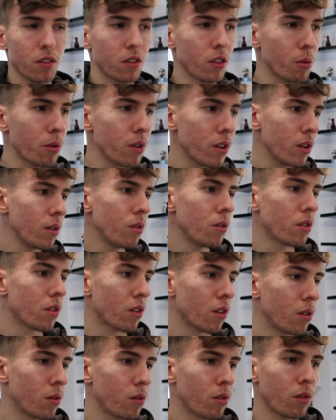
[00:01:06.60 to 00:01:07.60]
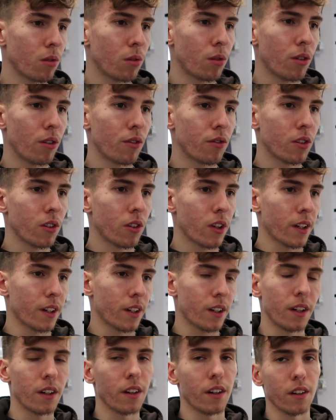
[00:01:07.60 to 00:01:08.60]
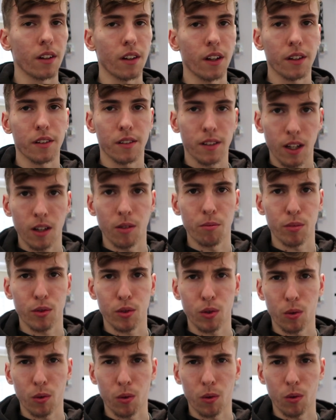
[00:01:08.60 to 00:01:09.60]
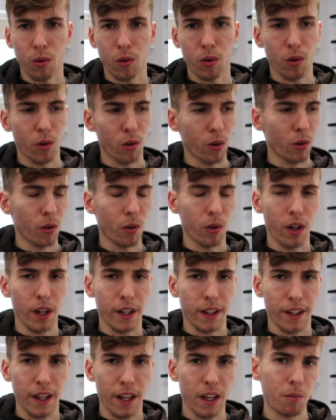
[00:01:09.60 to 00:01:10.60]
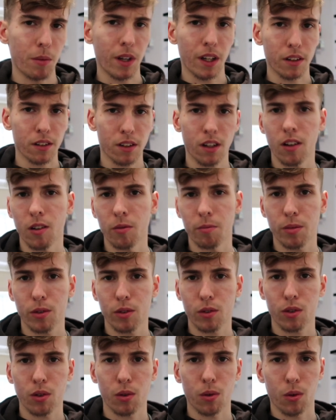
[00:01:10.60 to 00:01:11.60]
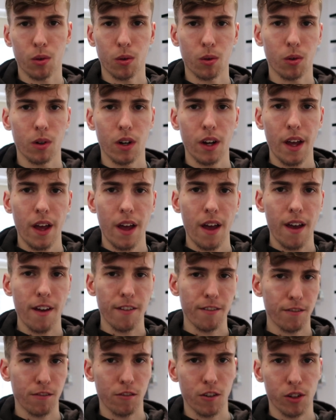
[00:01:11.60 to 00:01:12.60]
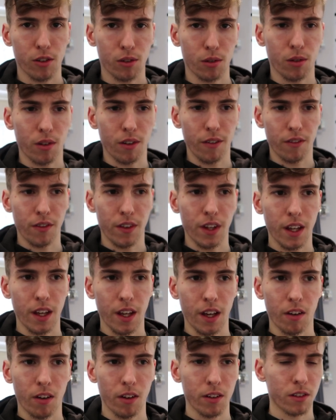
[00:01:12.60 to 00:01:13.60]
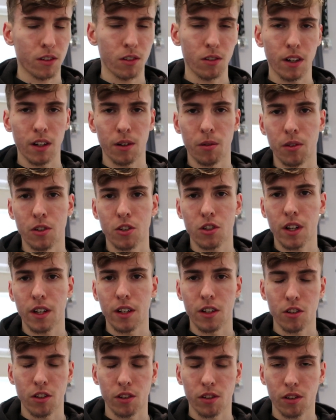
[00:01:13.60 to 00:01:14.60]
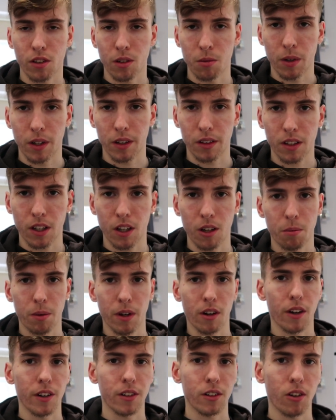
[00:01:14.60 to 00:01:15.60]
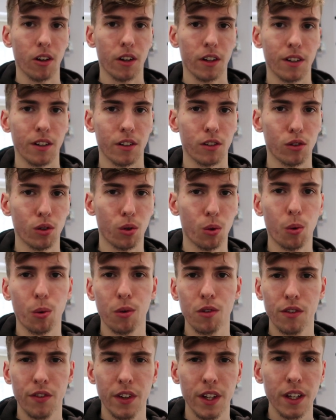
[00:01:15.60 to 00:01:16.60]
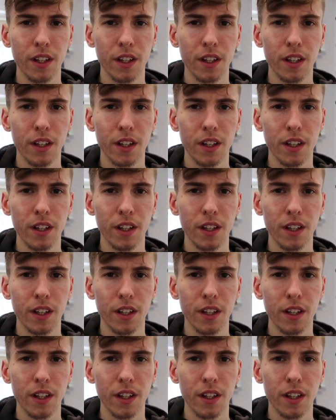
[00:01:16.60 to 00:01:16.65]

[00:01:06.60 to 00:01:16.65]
So I used to sort of do like a setup tour or a gaming setup tour. Every sort of year I do little changes to my setup and I do like a tour of